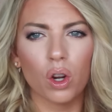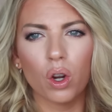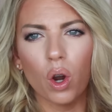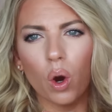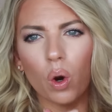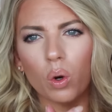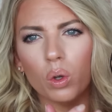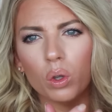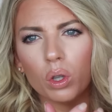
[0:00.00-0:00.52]

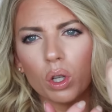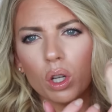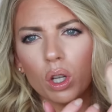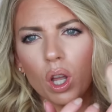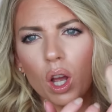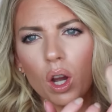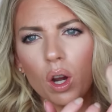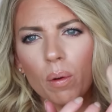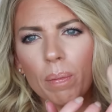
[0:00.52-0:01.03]
gold
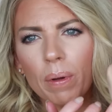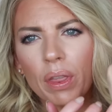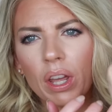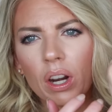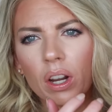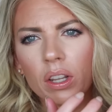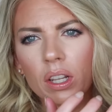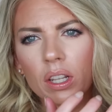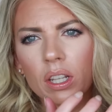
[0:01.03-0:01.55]
glow, but
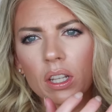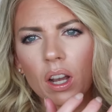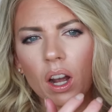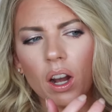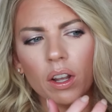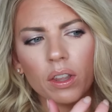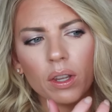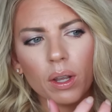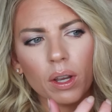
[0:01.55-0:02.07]
then on
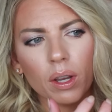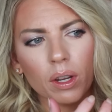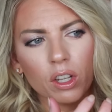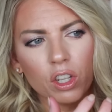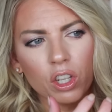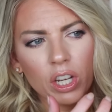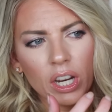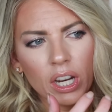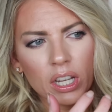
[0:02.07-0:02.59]
the
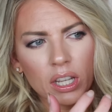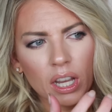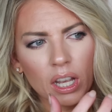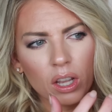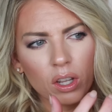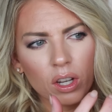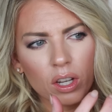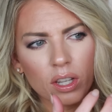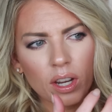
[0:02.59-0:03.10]
cheeks
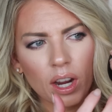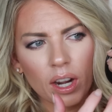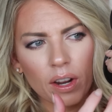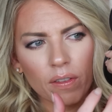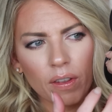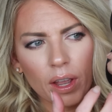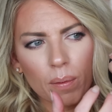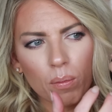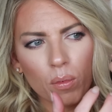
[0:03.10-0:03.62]
it looks kind
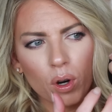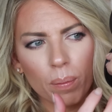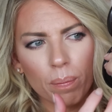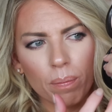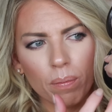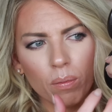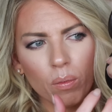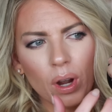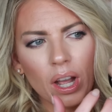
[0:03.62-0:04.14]
of like more,
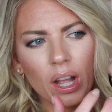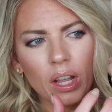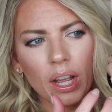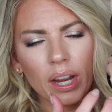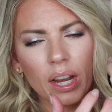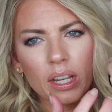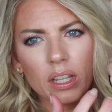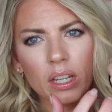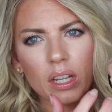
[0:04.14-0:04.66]
well,
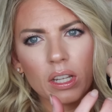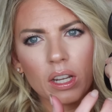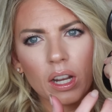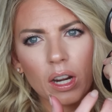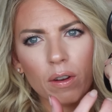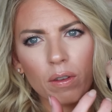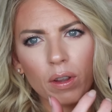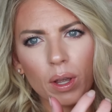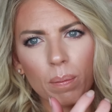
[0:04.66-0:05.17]
I guess it is
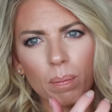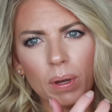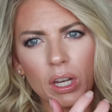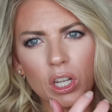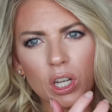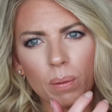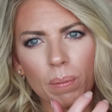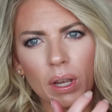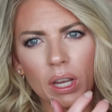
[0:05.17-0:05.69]
kind of like
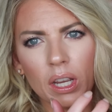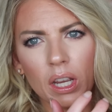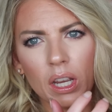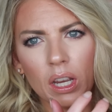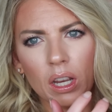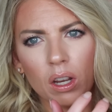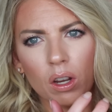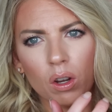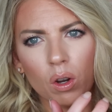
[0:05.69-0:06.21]
peachy
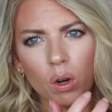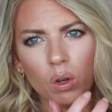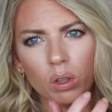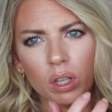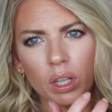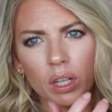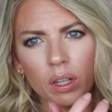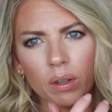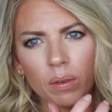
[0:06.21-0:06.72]
pinky
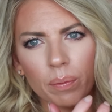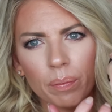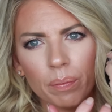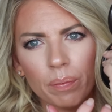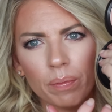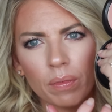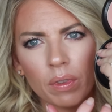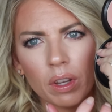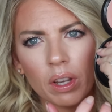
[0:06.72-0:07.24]
golden.
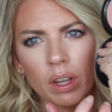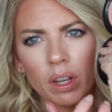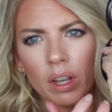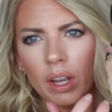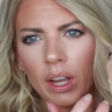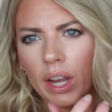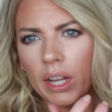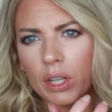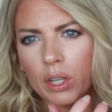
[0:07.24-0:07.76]

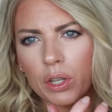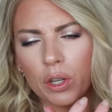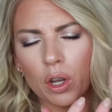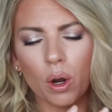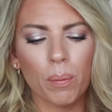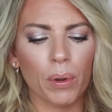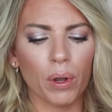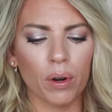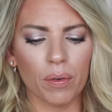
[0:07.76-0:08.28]
It's
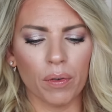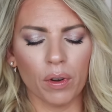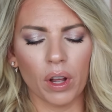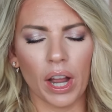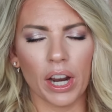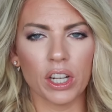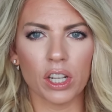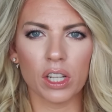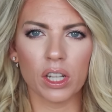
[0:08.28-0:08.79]
so beautiful.
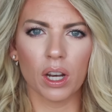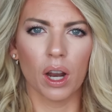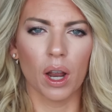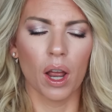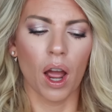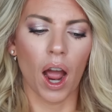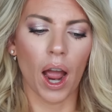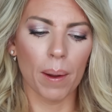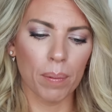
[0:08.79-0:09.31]

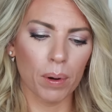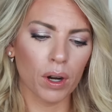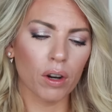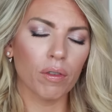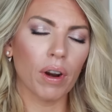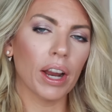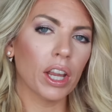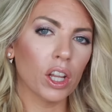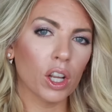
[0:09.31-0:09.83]
I put
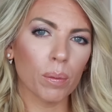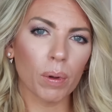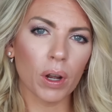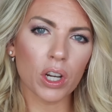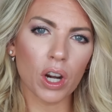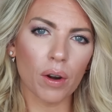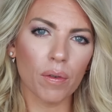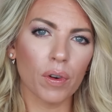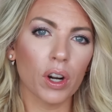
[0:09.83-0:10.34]
a regular
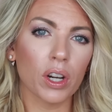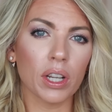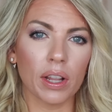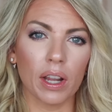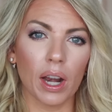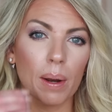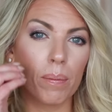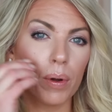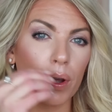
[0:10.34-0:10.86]
blush on first
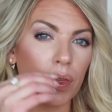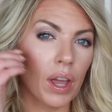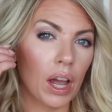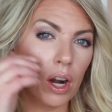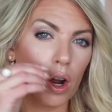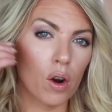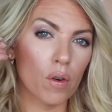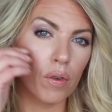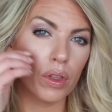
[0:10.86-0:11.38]
and then I put
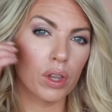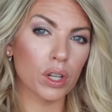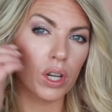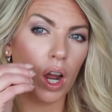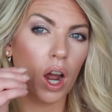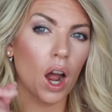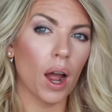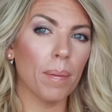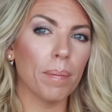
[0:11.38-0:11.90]
that over the
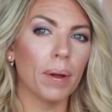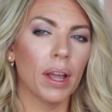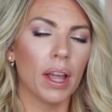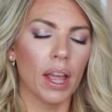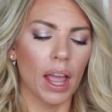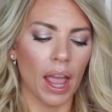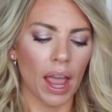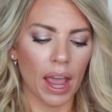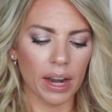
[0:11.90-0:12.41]
top,
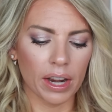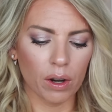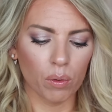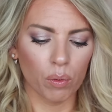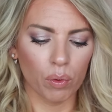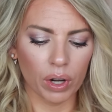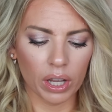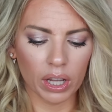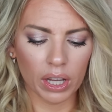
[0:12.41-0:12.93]
and it
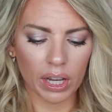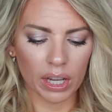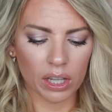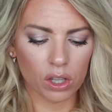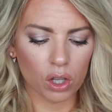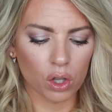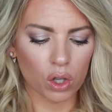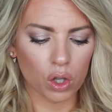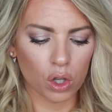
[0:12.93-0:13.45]
really
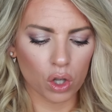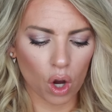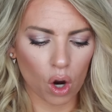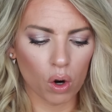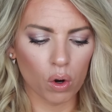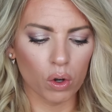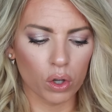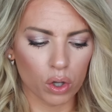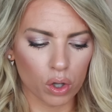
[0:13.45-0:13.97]
is
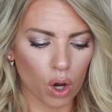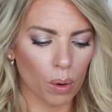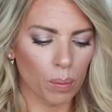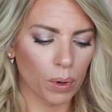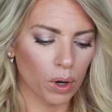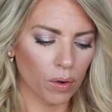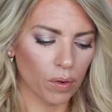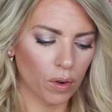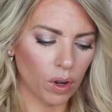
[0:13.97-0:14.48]
so, so
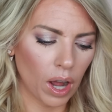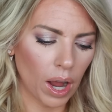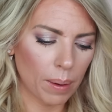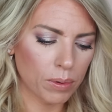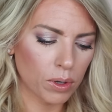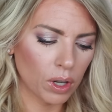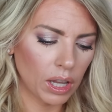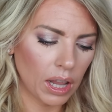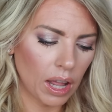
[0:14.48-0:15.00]
beautiful.
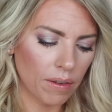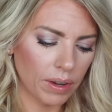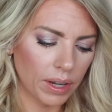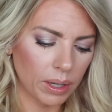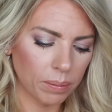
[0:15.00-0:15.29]
Absolutely love